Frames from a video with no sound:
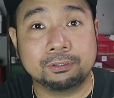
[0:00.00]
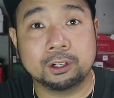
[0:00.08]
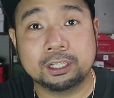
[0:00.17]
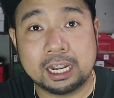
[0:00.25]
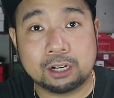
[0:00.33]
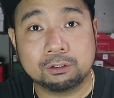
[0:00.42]
if
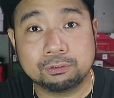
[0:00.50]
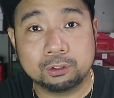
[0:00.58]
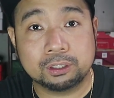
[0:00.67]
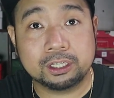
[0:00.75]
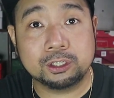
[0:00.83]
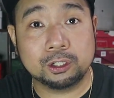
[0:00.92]
you're
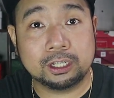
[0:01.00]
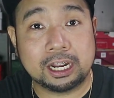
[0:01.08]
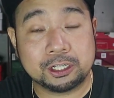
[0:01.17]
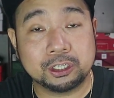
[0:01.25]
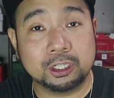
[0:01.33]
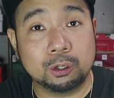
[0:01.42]
narrow-footed, you can
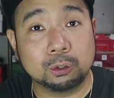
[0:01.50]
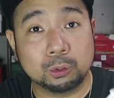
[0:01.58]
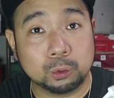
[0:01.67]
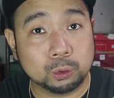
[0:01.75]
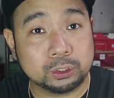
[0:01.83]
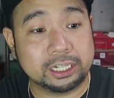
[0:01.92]
actually go
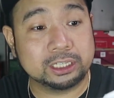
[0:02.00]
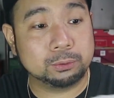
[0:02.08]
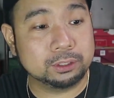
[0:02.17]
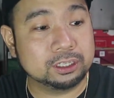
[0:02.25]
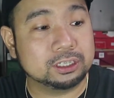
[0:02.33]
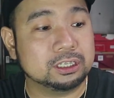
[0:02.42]
true to size
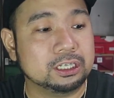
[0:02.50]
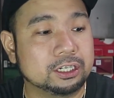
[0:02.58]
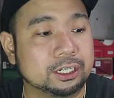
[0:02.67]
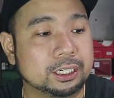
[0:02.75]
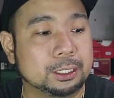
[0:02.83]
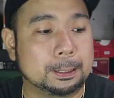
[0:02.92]
with this
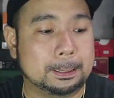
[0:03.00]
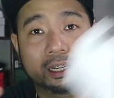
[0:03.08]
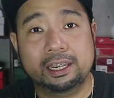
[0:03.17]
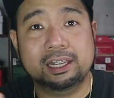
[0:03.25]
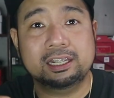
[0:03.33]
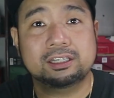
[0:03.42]
sneaker.
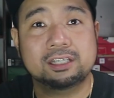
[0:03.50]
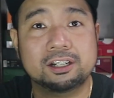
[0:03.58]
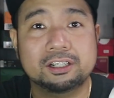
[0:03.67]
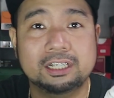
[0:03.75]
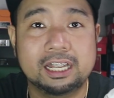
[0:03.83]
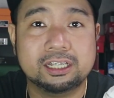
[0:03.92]
Again, it's not
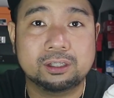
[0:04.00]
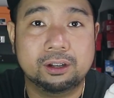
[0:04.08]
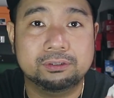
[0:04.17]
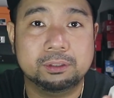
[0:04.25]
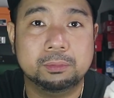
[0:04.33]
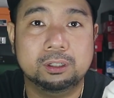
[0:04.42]
really as
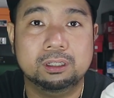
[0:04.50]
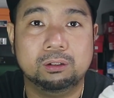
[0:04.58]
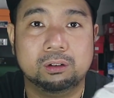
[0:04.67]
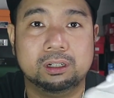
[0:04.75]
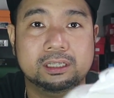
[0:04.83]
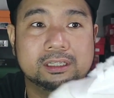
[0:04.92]
comfortable,
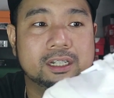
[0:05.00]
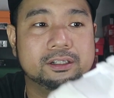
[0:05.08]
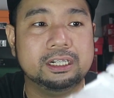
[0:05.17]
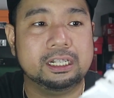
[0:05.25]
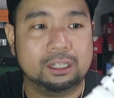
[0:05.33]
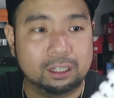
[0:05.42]
or it's not
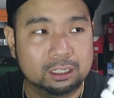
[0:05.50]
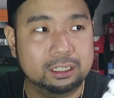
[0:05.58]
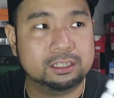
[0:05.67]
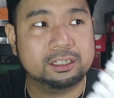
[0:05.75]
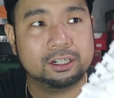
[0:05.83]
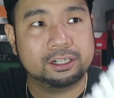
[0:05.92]
really
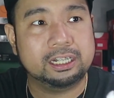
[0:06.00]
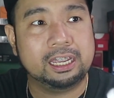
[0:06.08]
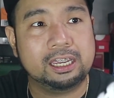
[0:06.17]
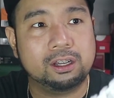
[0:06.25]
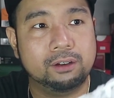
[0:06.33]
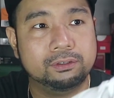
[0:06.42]

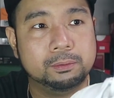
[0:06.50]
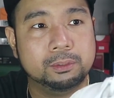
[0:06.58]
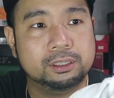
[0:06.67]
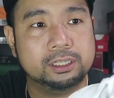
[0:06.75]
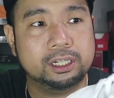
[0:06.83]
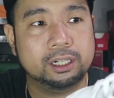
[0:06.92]
a comfortable
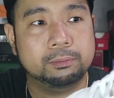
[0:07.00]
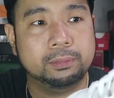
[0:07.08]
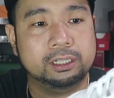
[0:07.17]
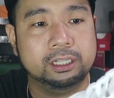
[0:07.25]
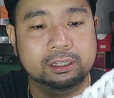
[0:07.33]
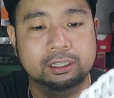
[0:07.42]
sneaker,
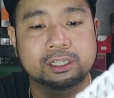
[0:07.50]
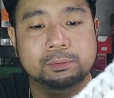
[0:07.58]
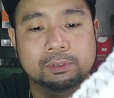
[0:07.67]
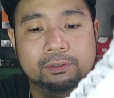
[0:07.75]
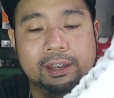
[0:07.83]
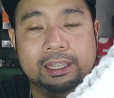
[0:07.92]
but it does
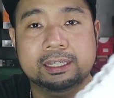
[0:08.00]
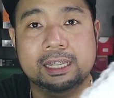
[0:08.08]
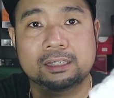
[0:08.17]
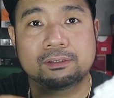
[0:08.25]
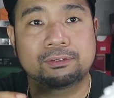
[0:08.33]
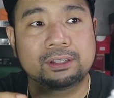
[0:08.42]
provide
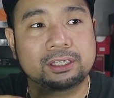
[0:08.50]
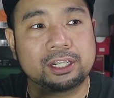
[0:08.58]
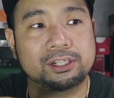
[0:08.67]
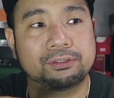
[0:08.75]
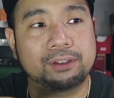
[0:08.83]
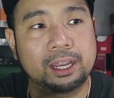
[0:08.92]
that
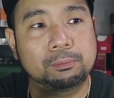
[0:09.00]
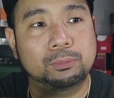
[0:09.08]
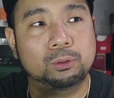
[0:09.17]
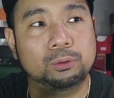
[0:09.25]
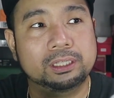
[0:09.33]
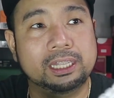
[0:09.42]
vintage vibe
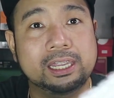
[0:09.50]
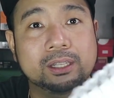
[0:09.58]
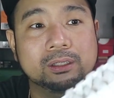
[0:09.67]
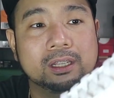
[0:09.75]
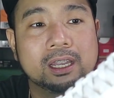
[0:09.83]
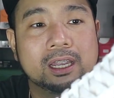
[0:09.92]
to it.
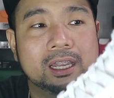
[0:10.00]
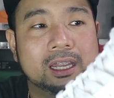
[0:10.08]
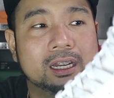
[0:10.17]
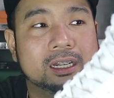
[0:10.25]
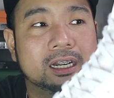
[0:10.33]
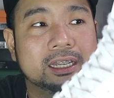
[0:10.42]
And
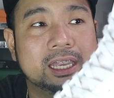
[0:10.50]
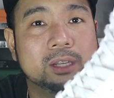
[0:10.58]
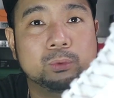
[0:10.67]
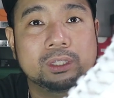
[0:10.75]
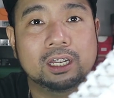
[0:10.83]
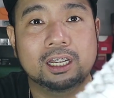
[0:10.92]

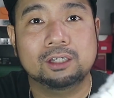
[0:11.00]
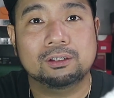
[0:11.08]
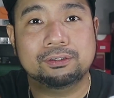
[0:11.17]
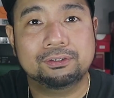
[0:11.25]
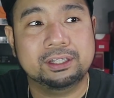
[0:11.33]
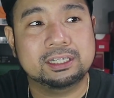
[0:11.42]
again, with a lot
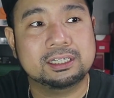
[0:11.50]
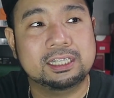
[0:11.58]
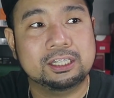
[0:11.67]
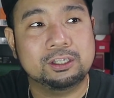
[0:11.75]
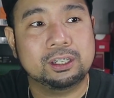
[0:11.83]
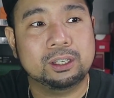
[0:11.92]
of fits
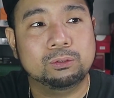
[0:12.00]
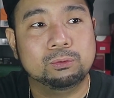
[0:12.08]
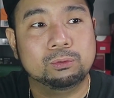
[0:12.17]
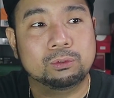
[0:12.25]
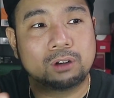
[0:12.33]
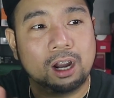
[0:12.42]
that you
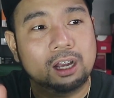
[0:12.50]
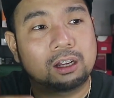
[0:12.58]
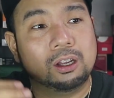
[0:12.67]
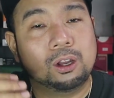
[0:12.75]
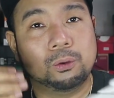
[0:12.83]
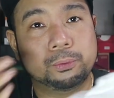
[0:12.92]
can rock
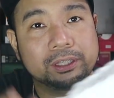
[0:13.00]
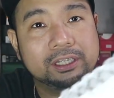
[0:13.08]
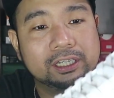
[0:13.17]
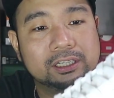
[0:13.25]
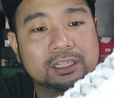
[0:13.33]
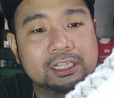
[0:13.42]
with
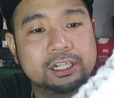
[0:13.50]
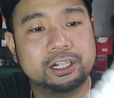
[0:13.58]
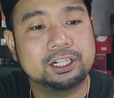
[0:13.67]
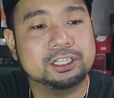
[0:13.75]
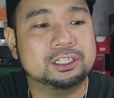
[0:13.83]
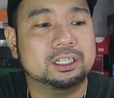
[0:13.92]
these
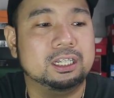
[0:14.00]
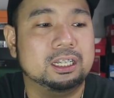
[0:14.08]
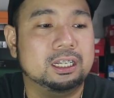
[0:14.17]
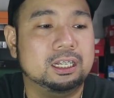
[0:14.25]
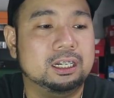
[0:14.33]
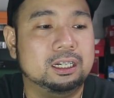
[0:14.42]
sneakers,
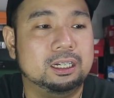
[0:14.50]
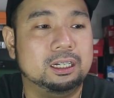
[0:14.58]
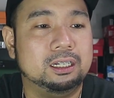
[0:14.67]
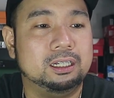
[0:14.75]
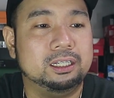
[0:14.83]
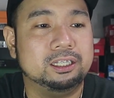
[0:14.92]

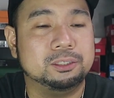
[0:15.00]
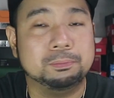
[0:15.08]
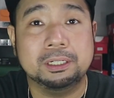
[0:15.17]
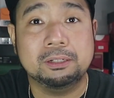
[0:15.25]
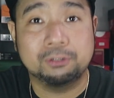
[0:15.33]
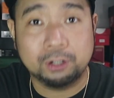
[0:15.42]
it's
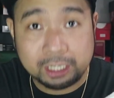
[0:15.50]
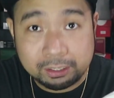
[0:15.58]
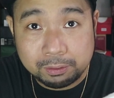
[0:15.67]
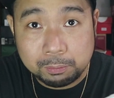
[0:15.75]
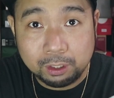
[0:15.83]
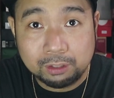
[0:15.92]
pretty
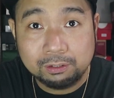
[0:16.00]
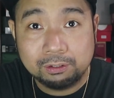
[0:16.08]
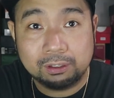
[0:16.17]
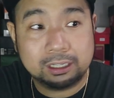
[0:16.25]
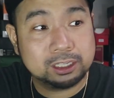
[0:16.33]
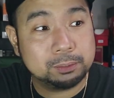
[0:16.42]
forgivable.
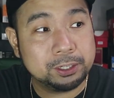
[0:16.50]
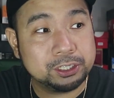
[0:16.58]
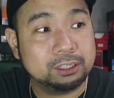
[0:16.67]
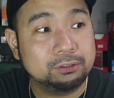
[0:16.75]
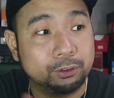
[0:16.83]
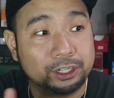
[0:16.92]

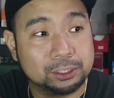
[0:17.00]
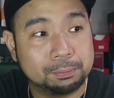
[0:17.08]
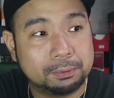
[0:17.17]
especially for its